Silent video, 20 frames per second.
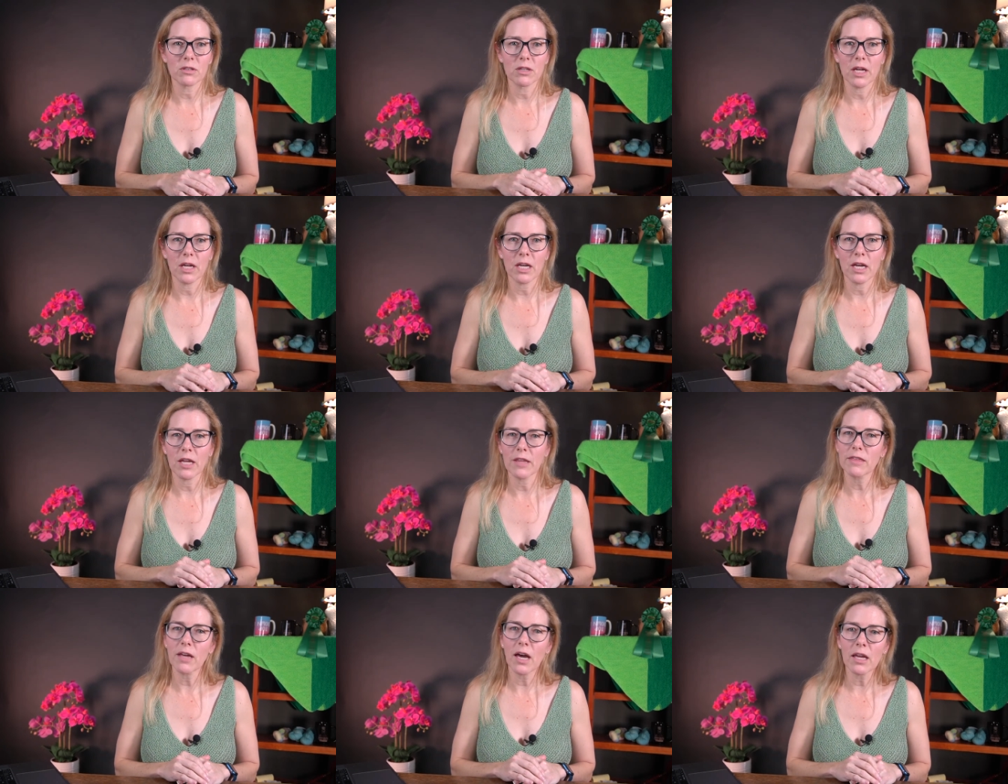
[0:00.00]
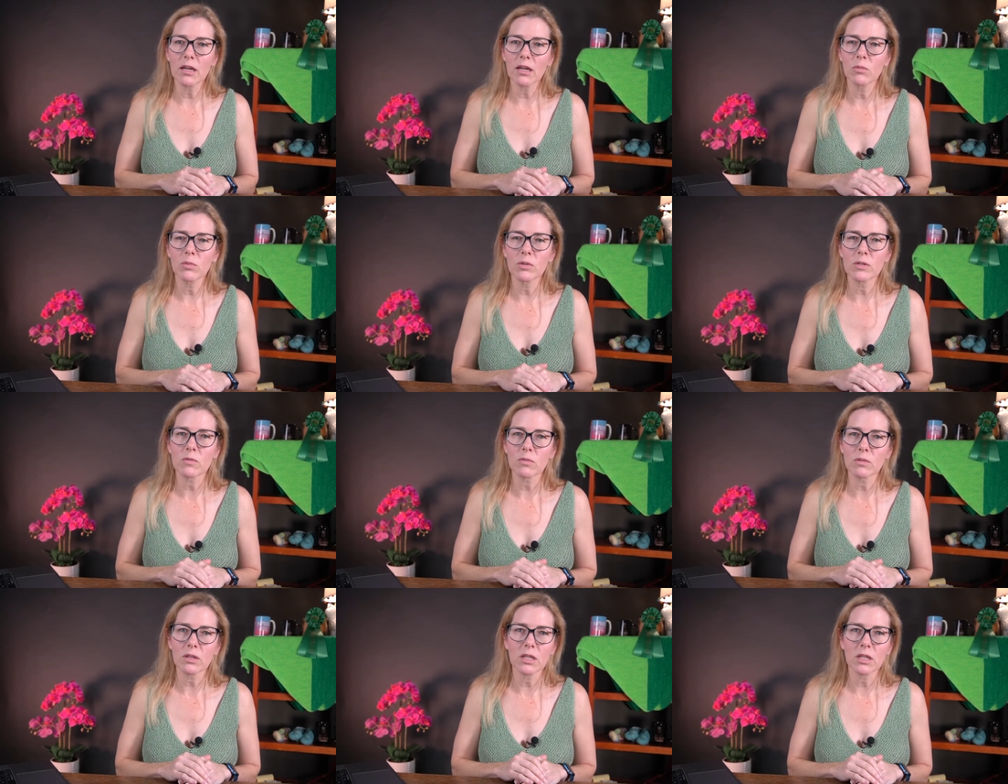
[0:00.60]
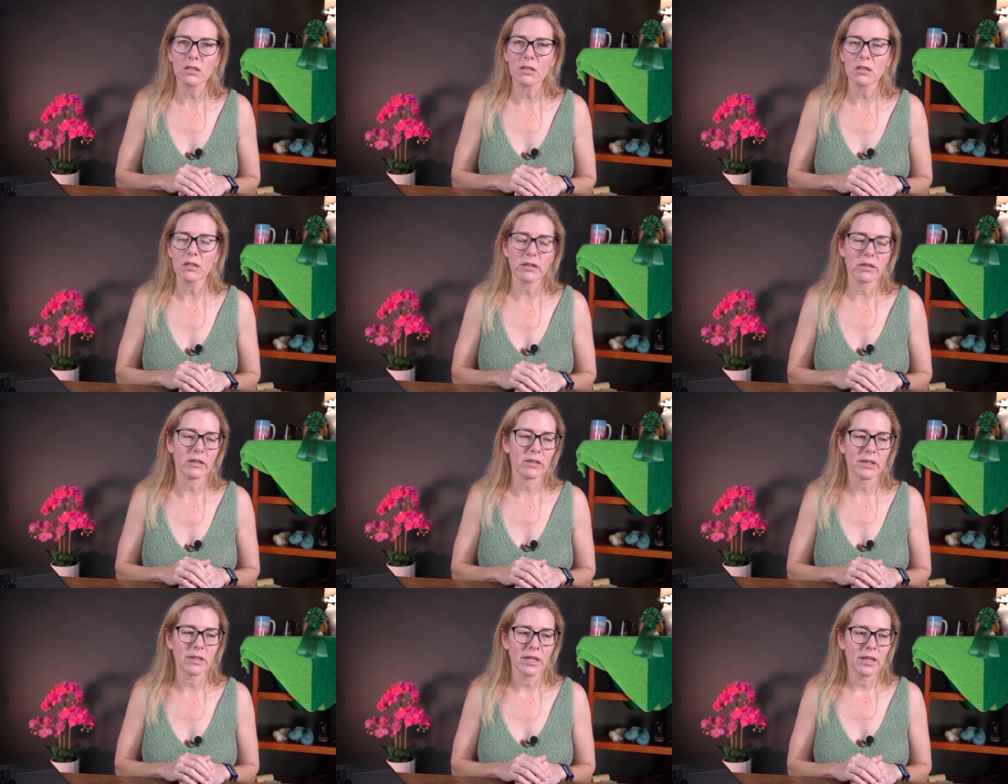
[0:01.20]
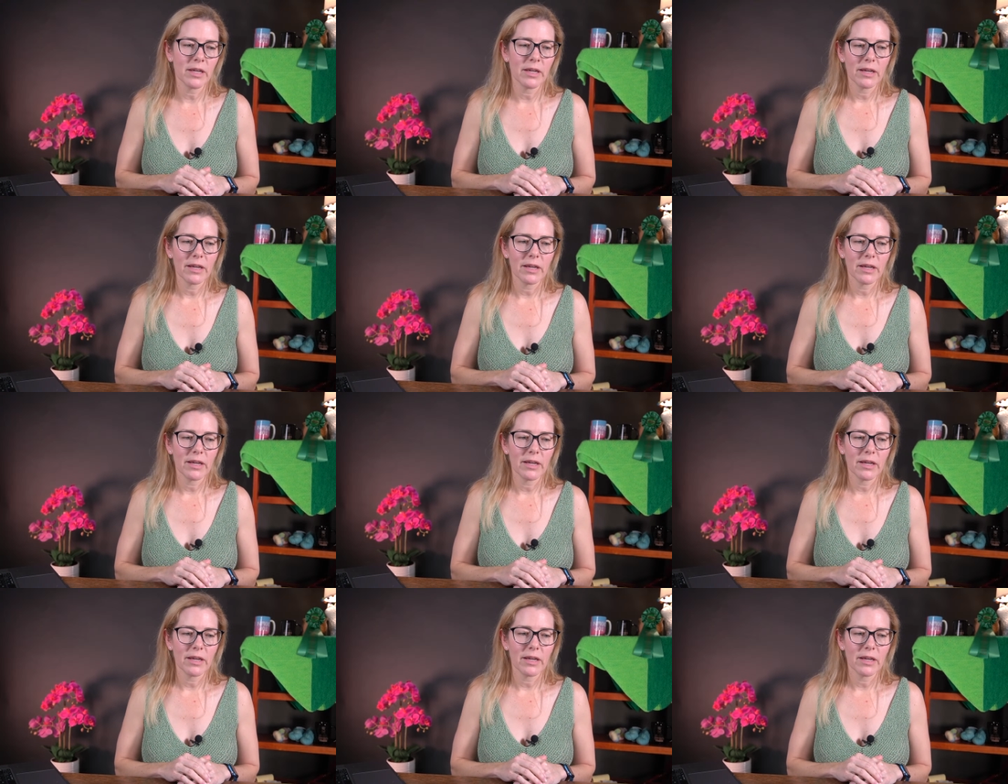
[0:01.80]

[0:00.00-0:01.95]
And I thought it was related to her.